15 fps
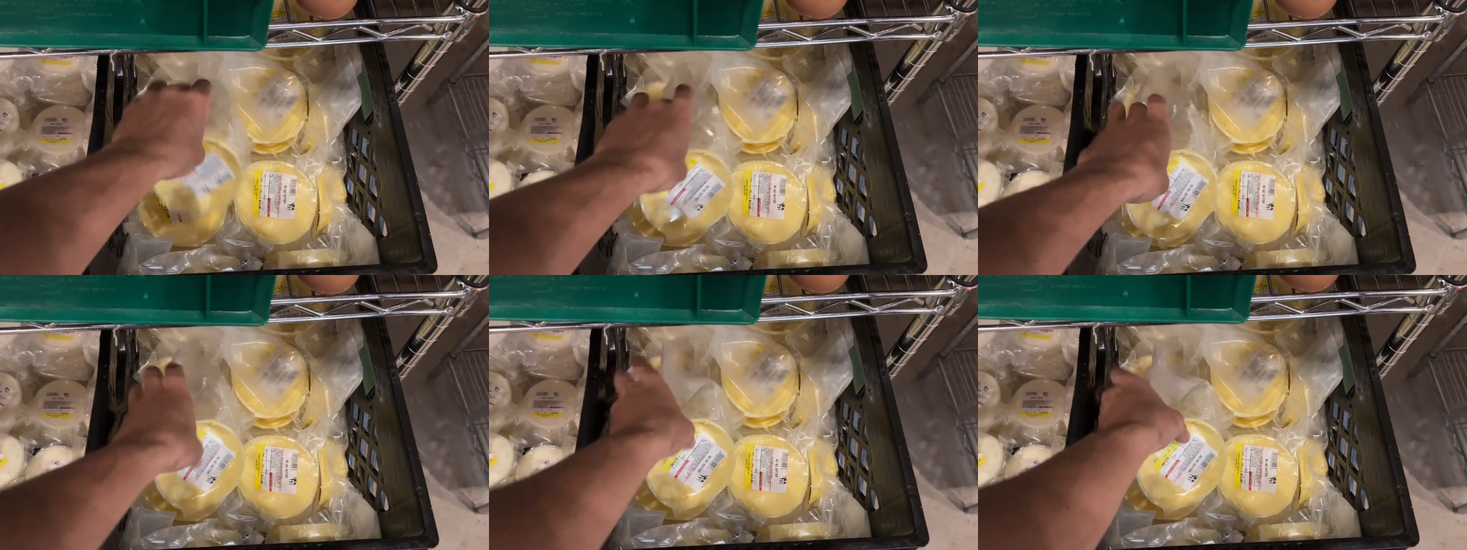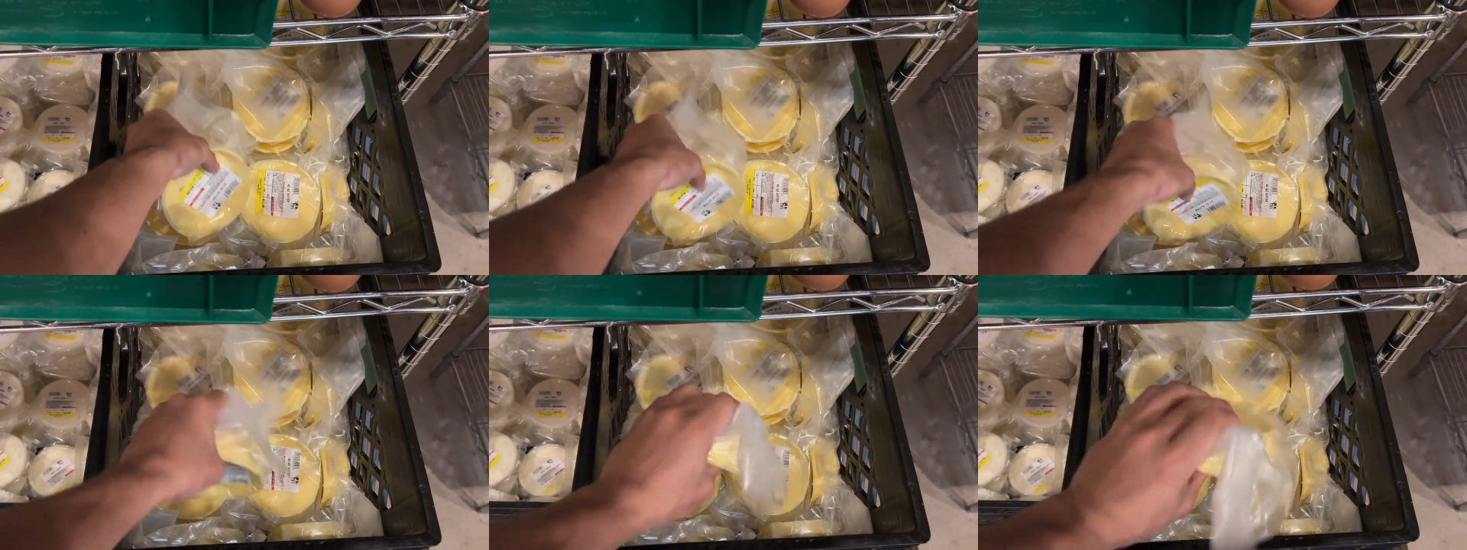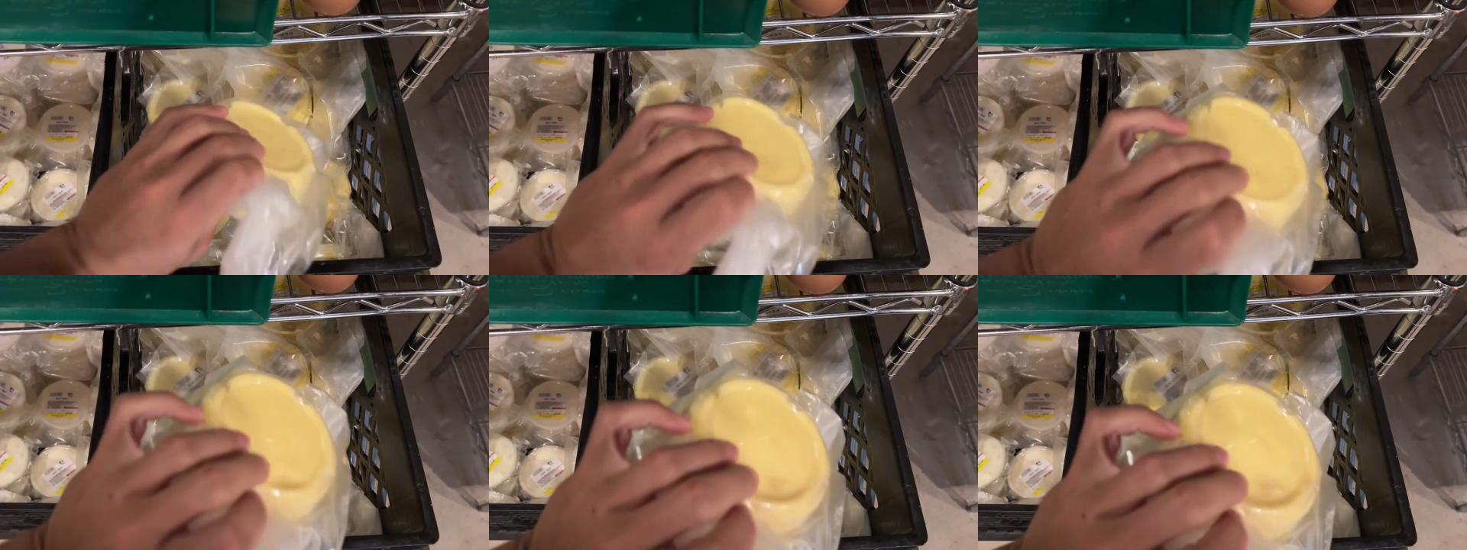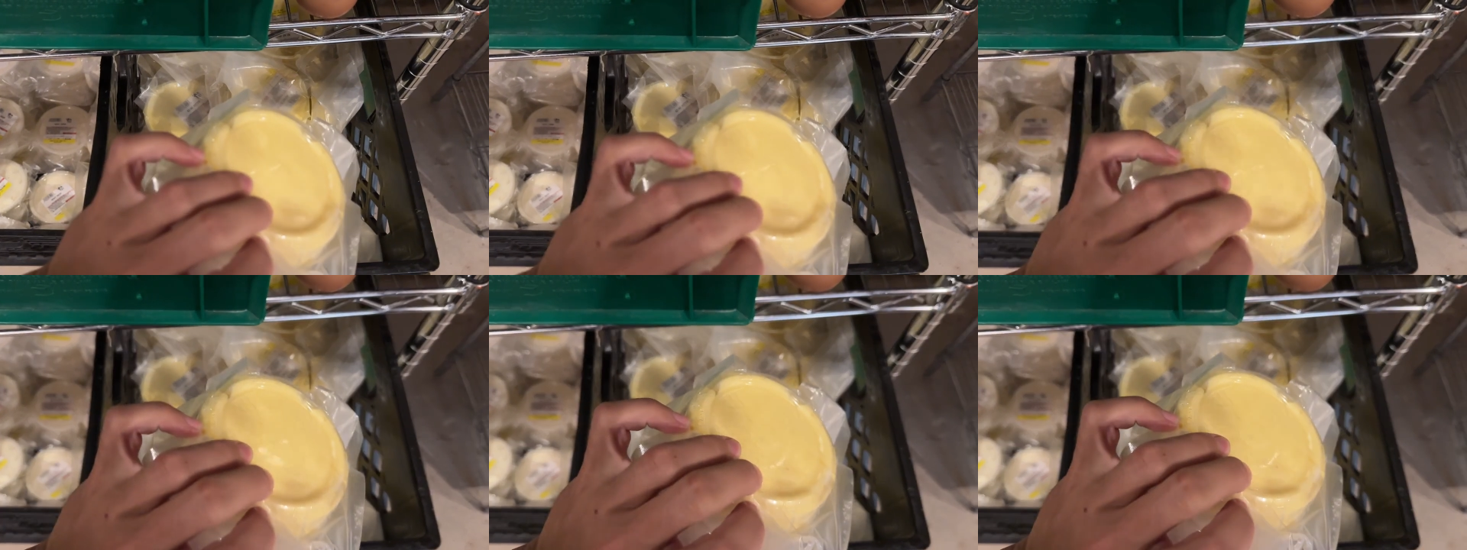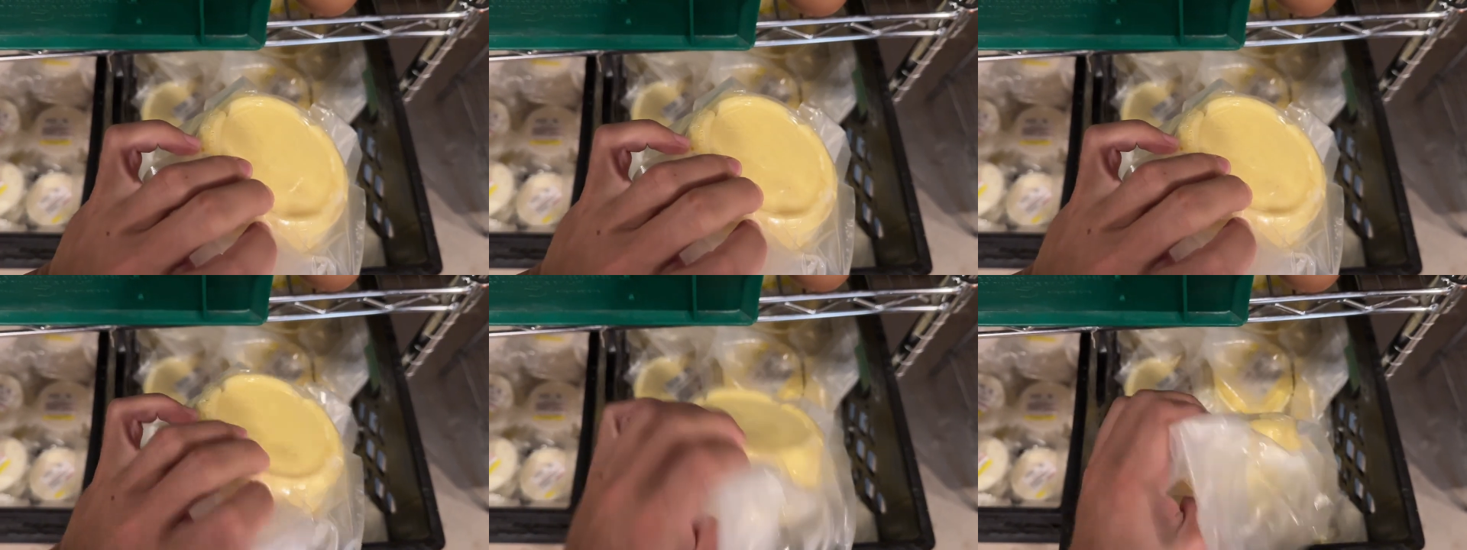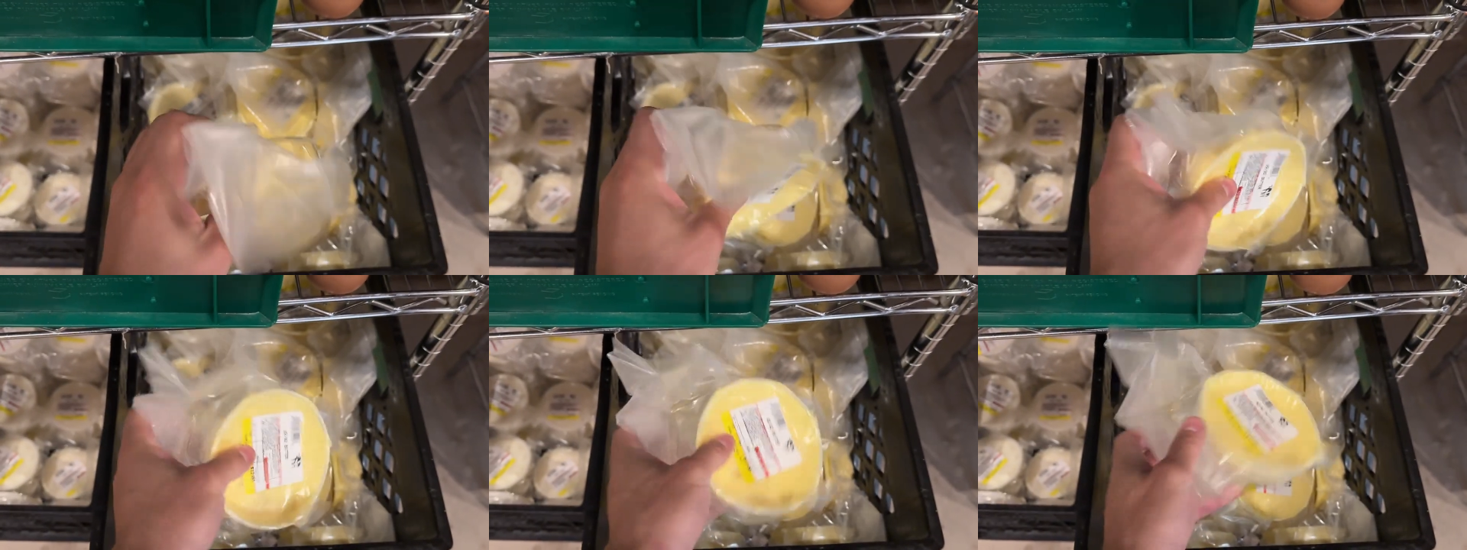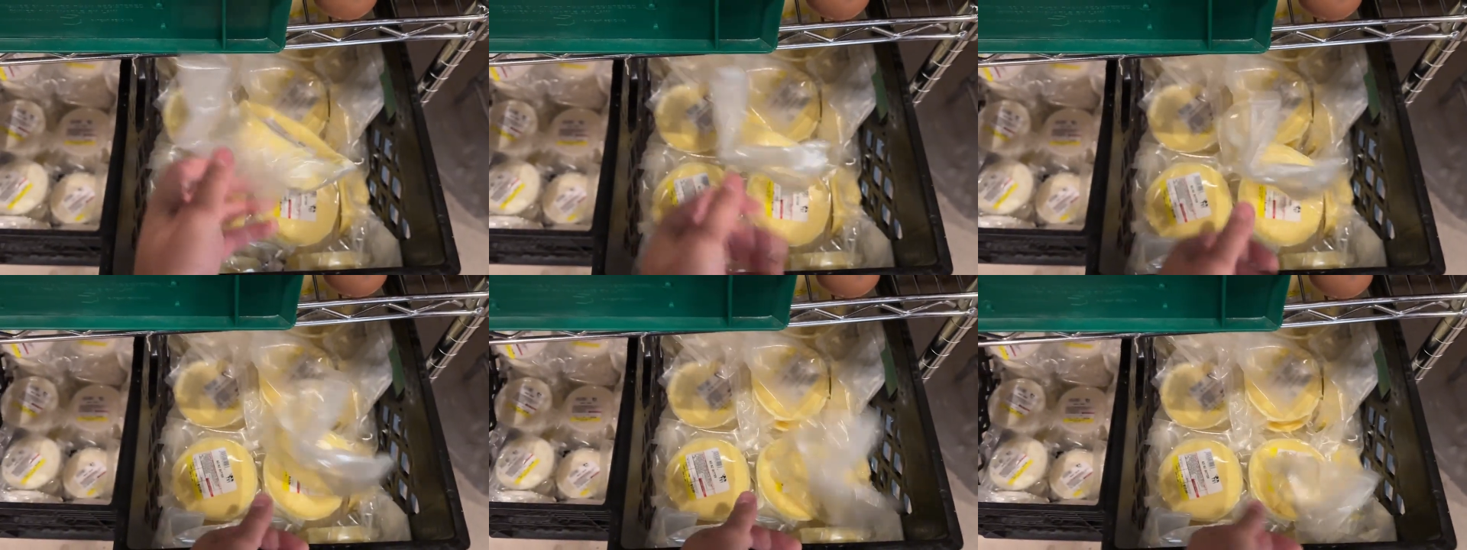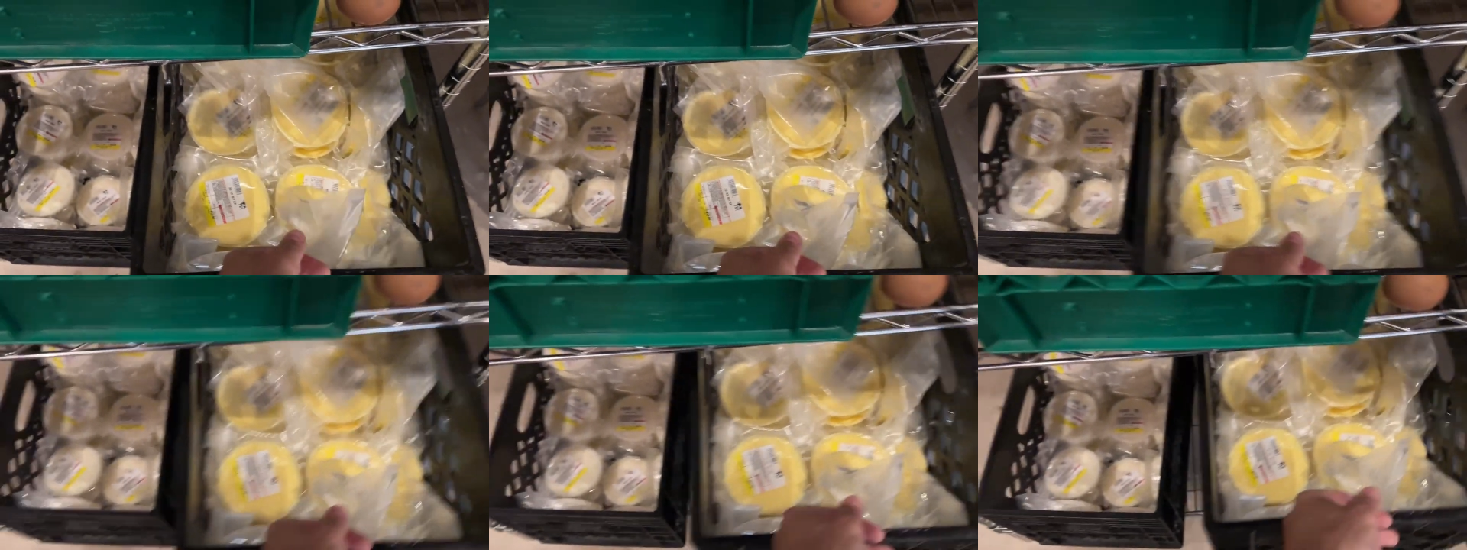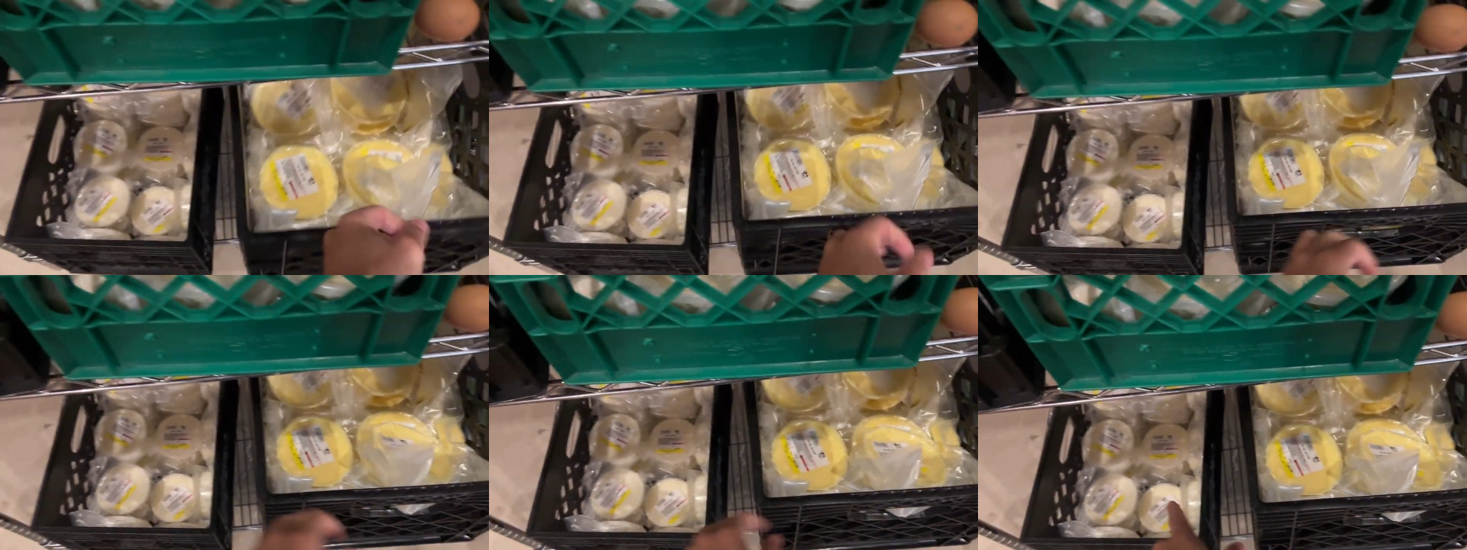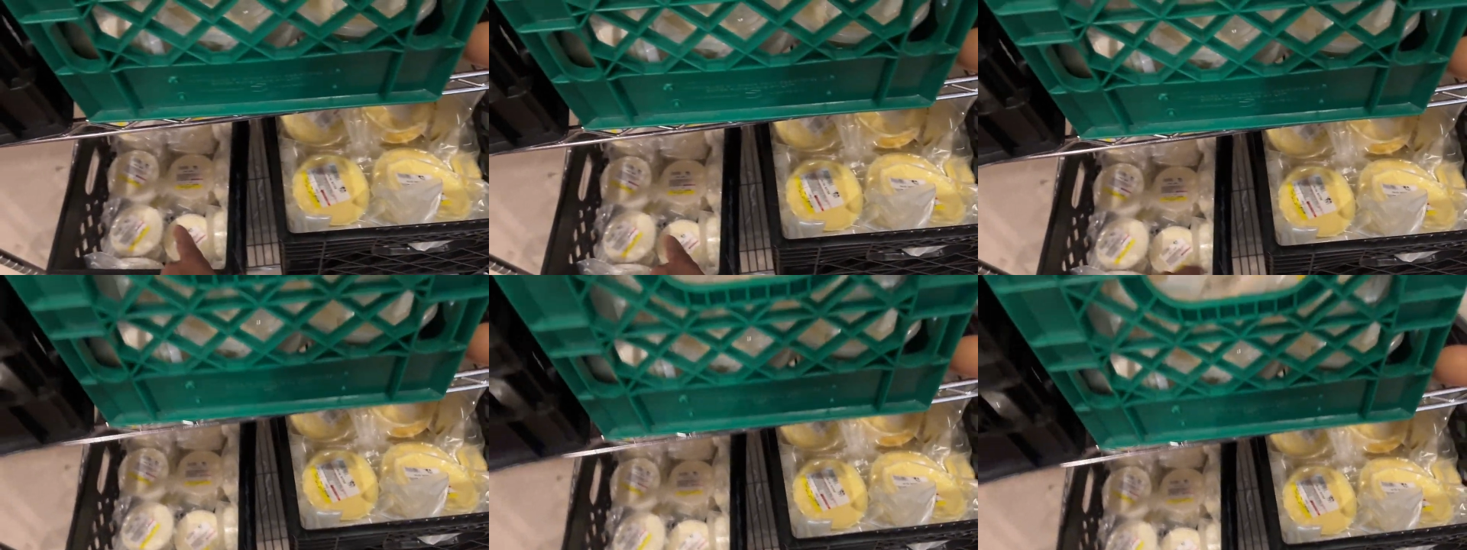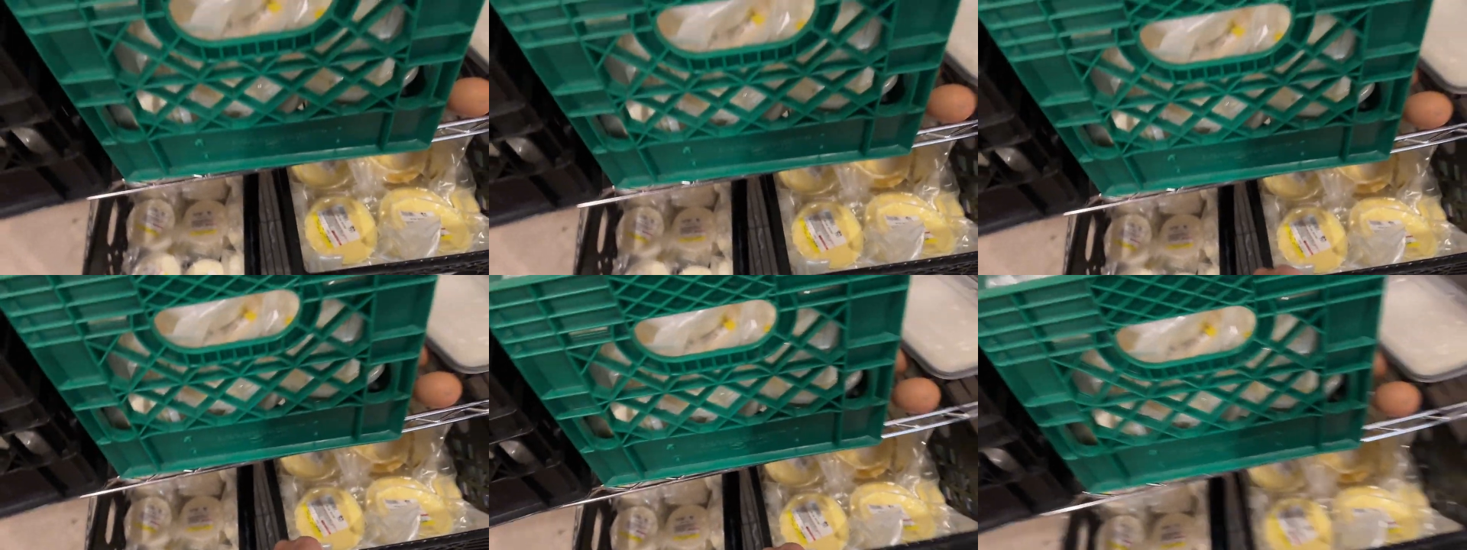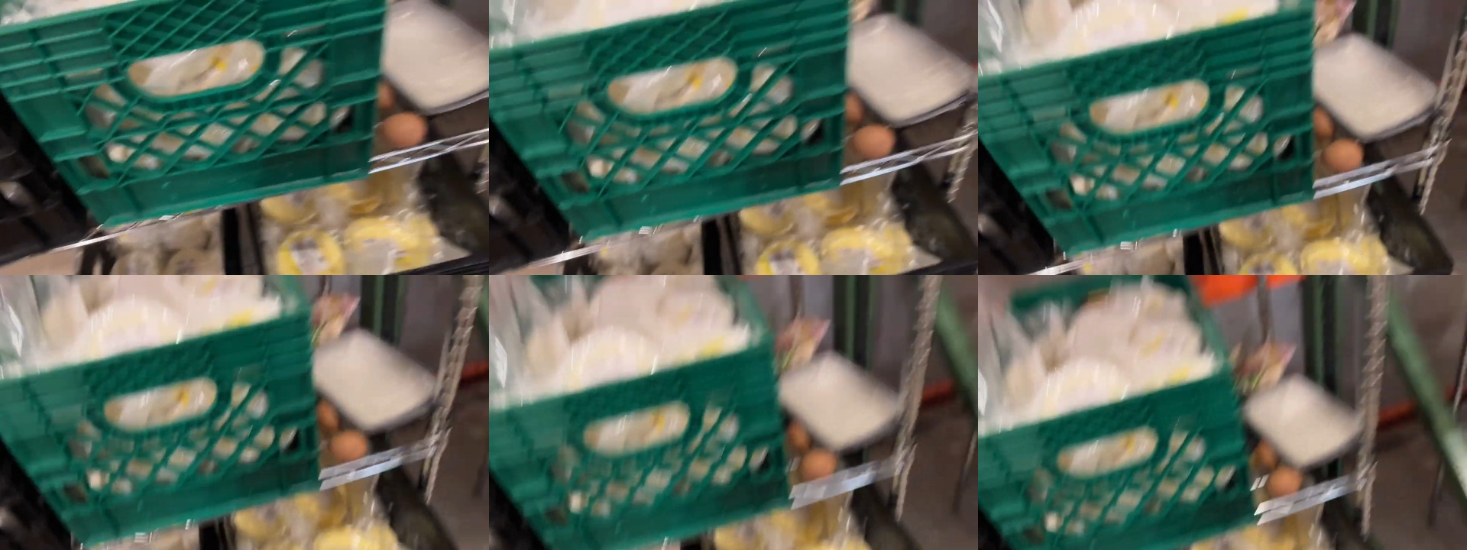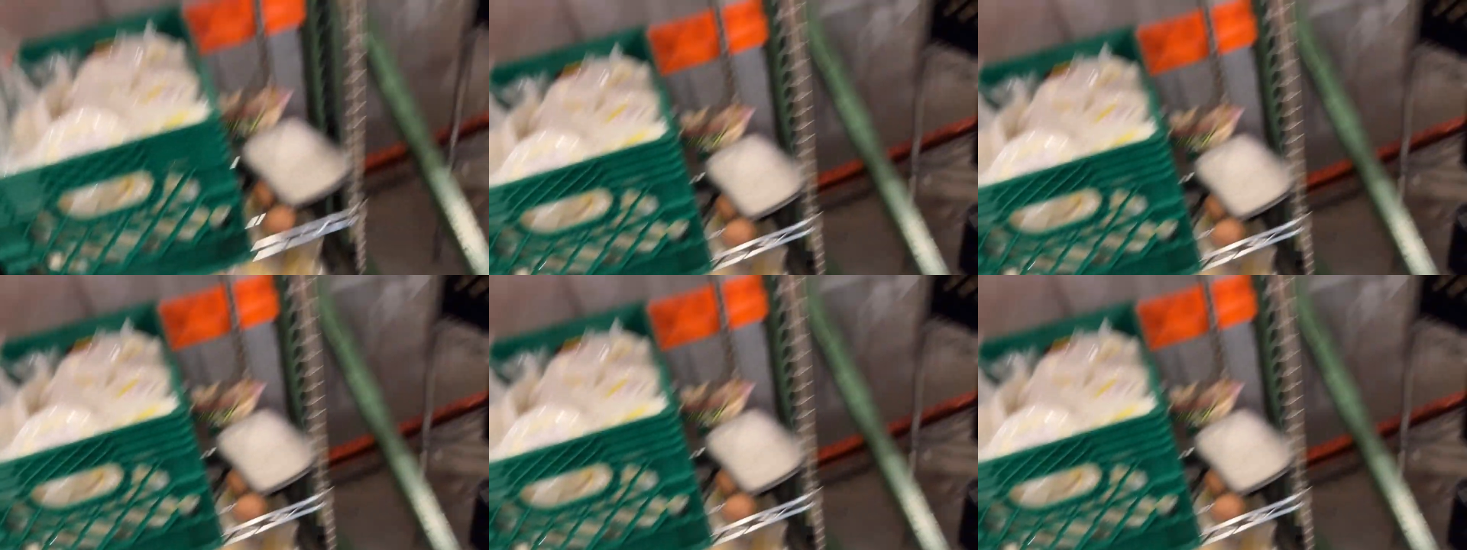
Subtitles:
No face is visible, so there are no lips to read.